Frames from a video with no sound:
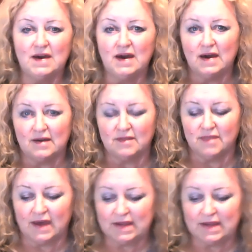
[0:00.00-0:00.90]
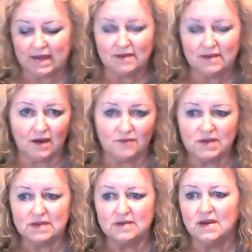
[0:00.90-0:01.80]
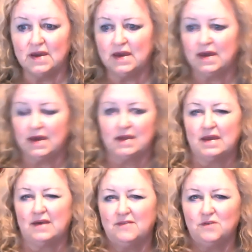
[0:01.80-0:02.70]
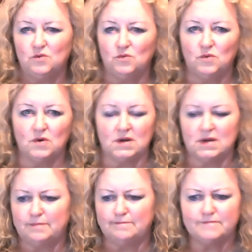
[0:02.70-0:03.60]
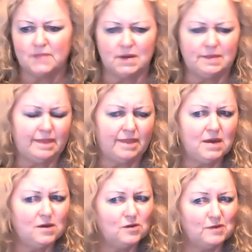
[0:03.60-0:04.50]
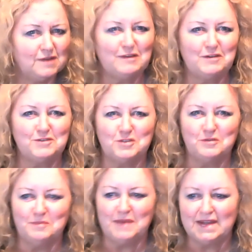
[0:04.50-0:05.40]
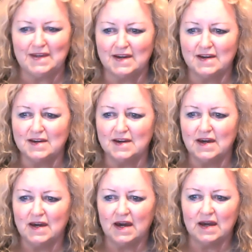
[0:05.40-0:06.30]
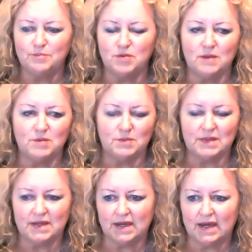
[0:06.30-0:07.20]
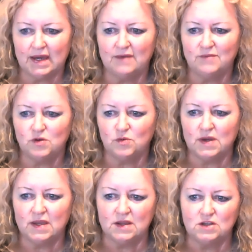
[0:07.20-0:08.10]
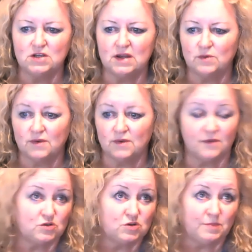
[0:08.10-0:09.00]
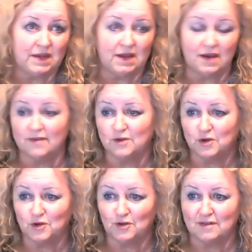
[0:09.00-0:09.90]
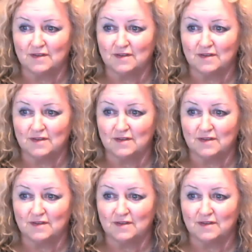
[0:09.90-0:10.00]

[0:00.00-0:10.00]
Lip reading: that end of it, and as you, I think you're in social media, I probably have you in a general social media circle.